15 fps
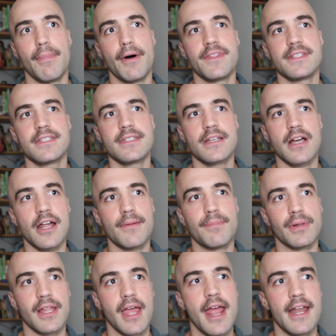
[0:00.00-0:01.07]
But this is the kind of
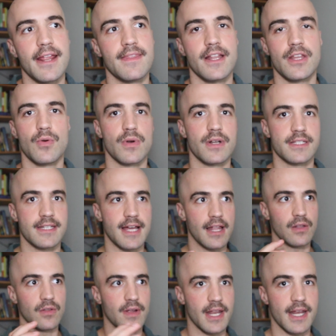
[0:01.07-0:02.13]
planning that you want to
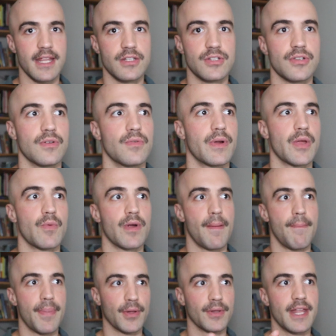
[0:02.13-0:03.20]
start looking into when you want
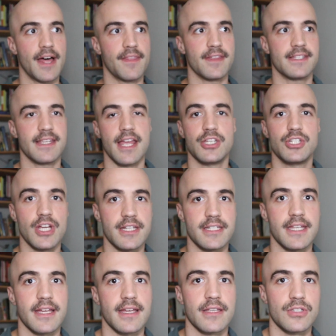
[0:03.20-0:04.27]
to build out these
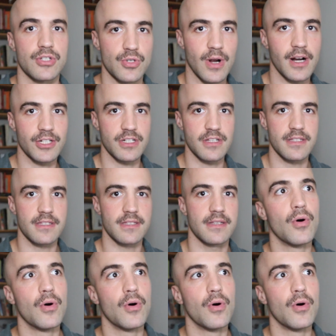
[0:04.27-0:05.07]
agentic structures.